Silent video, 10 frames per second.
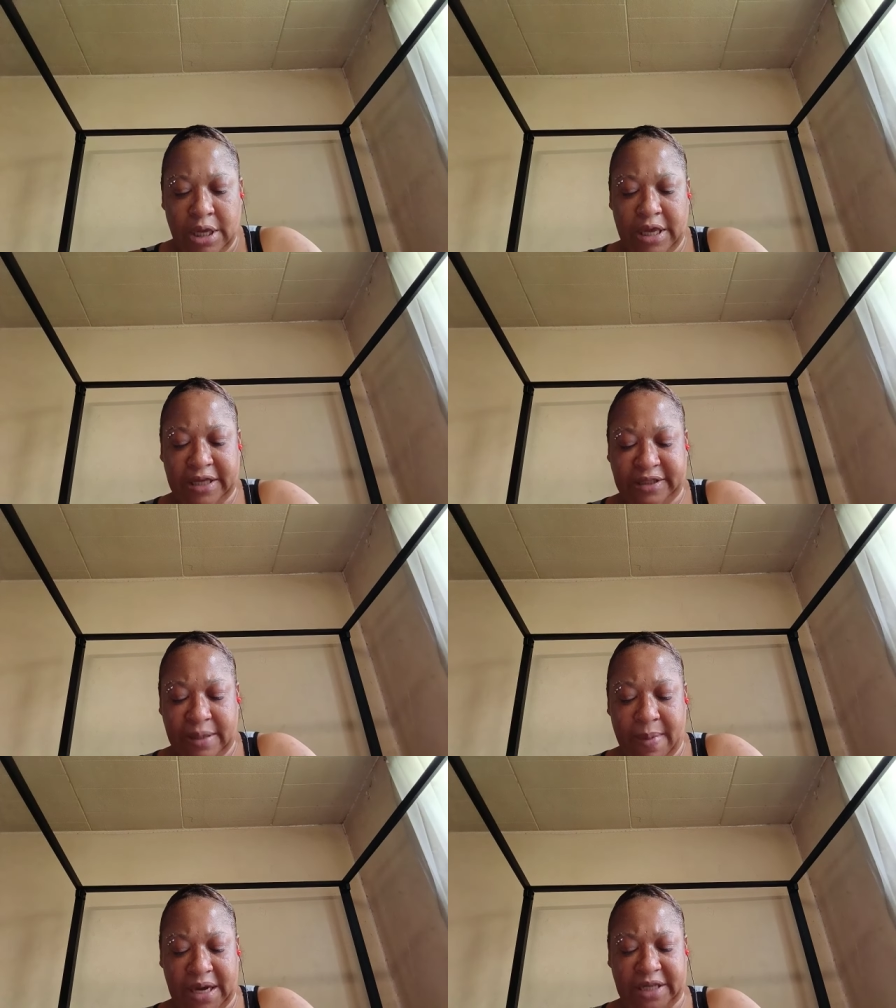Yeah,
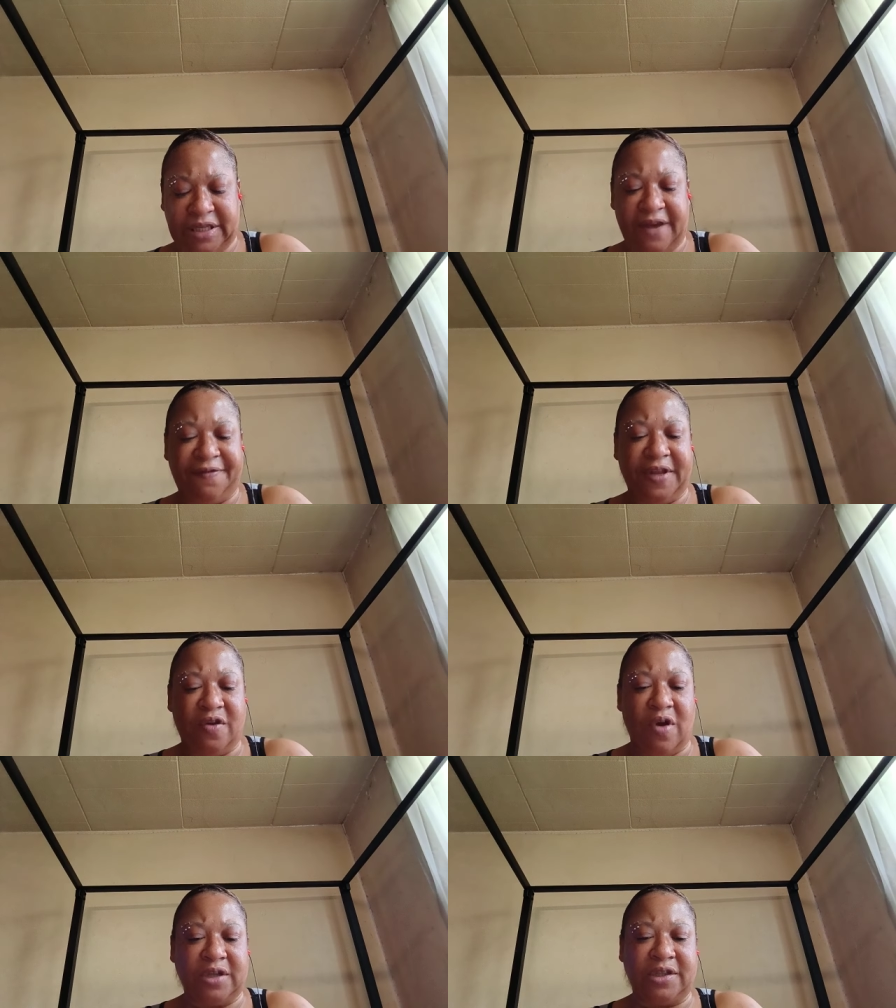somebody definitely
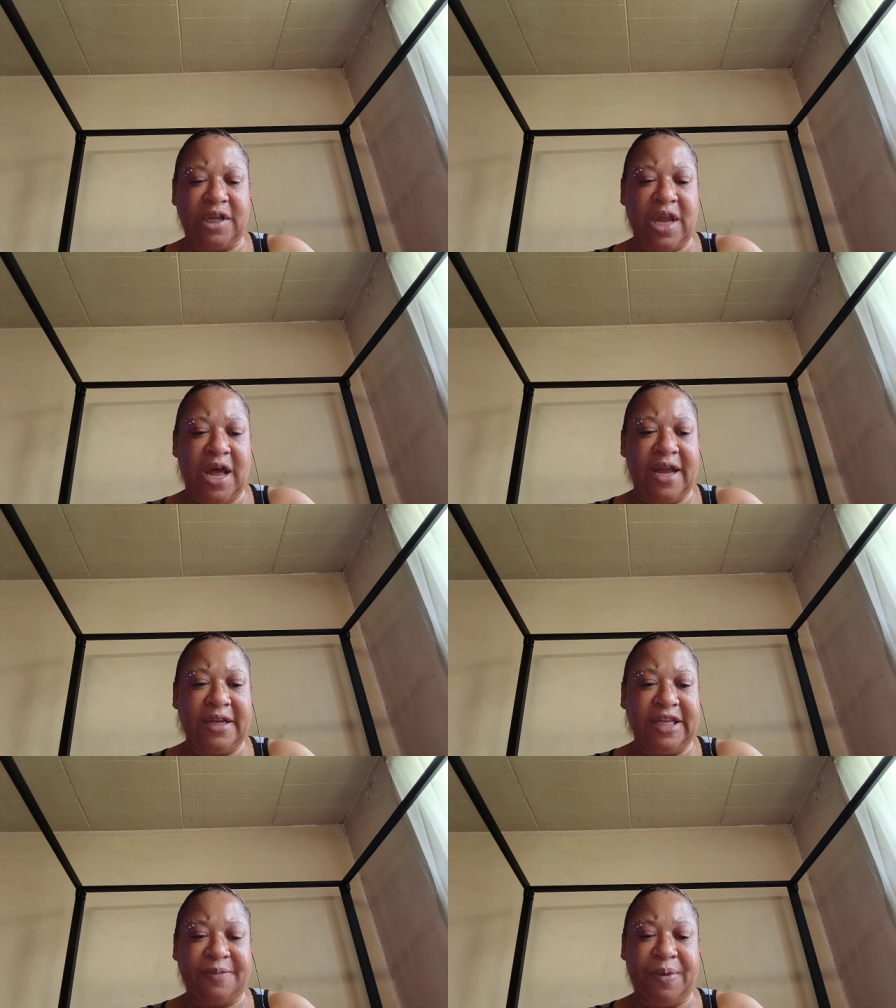crossed the line.
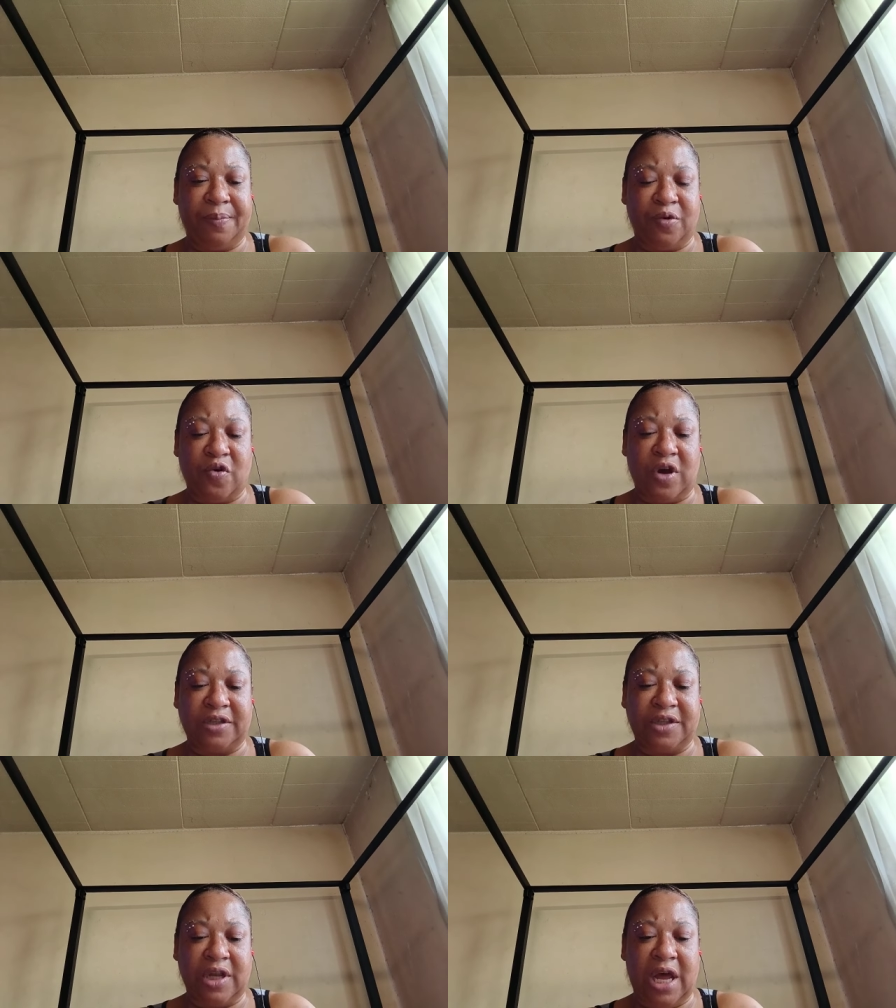These people
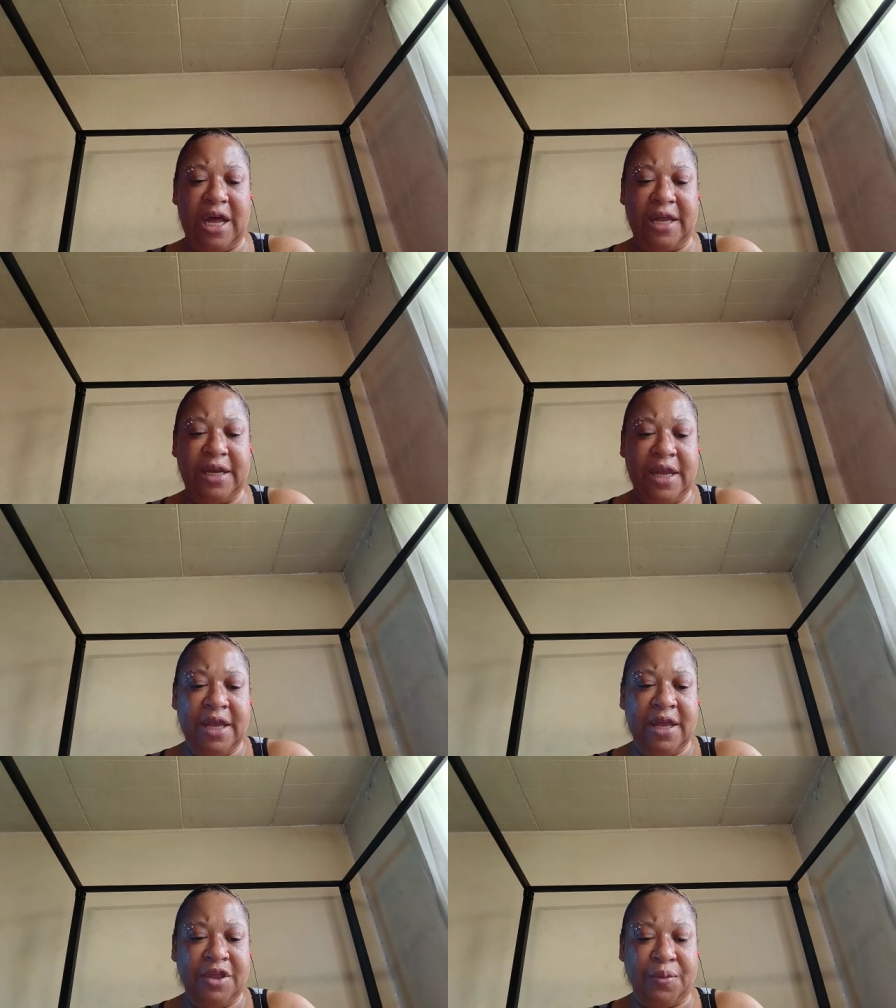crossed the line.
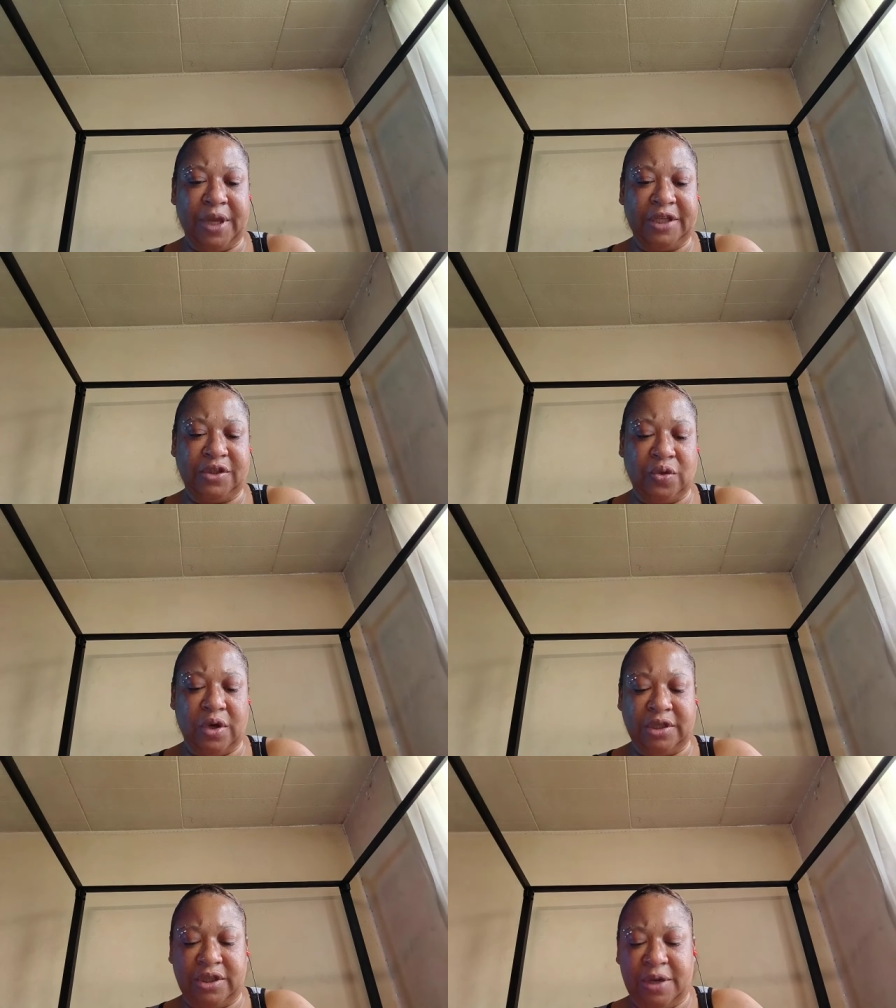Three of
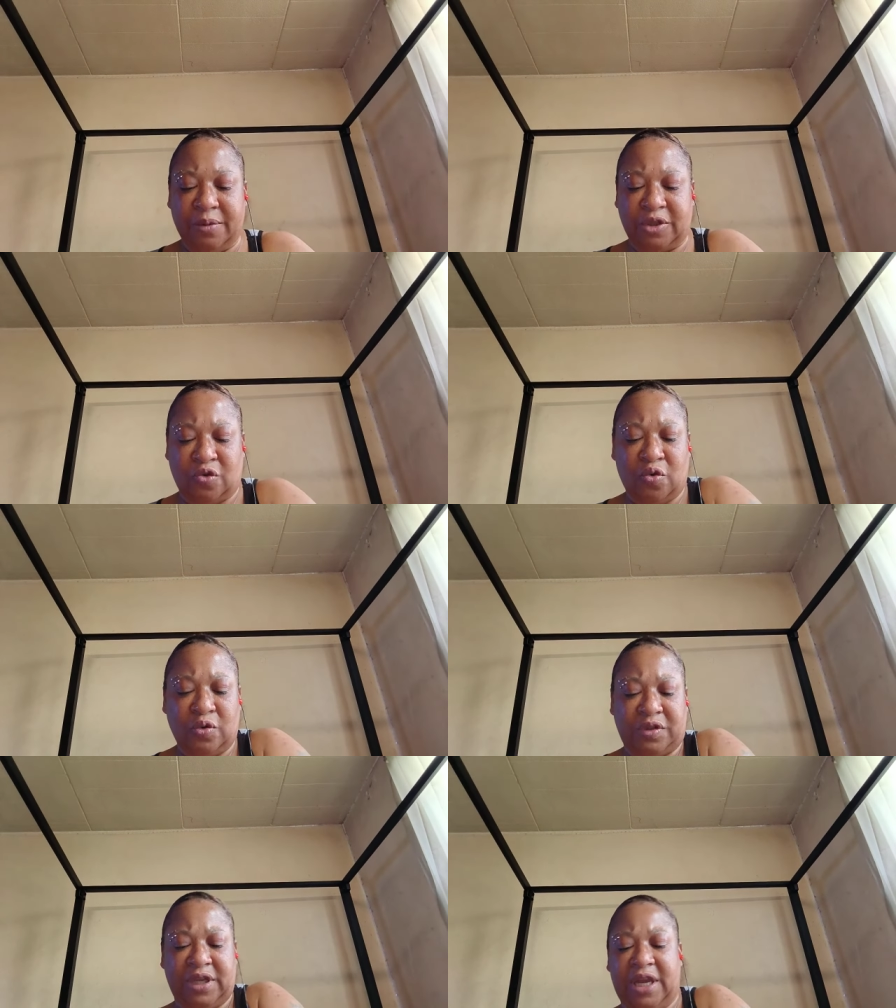Swords. There was
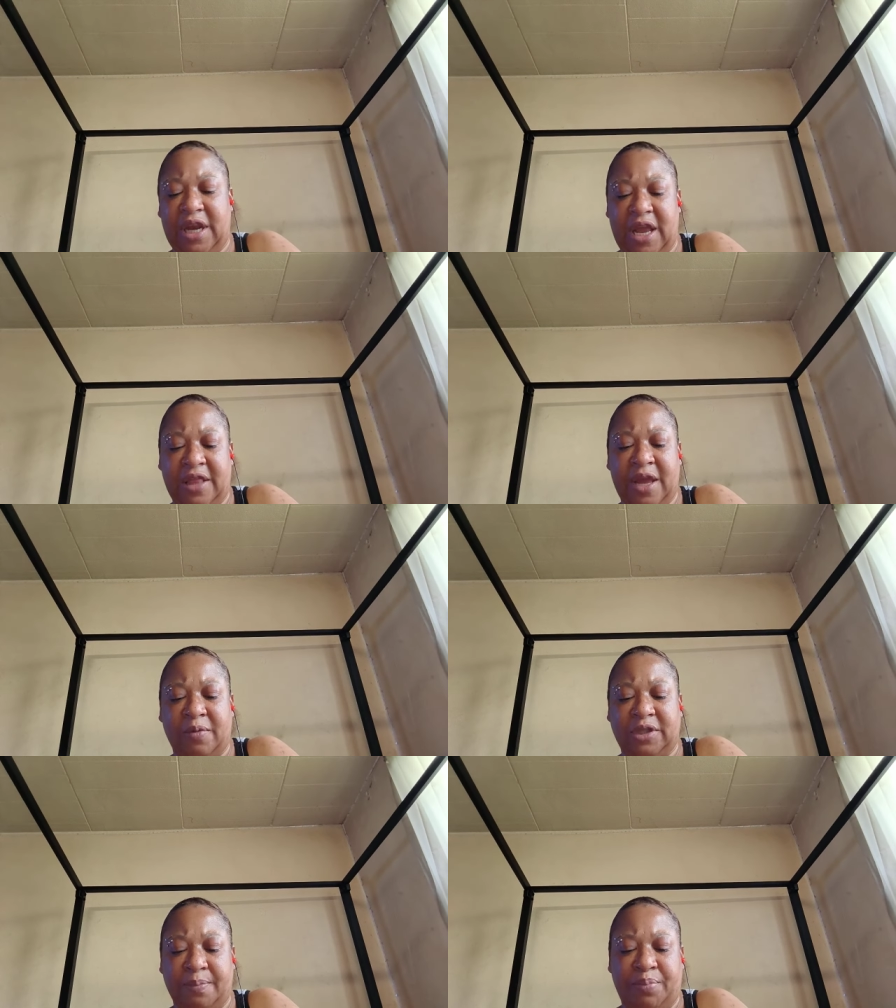cruelty and there
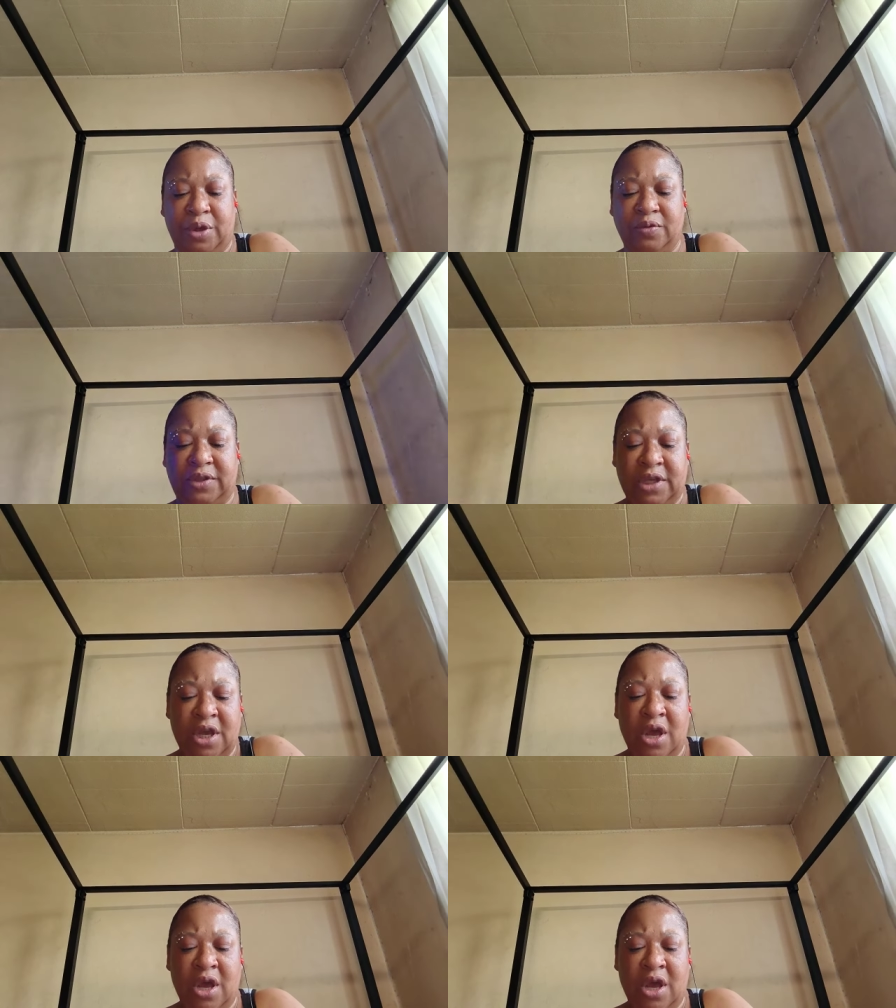was abuse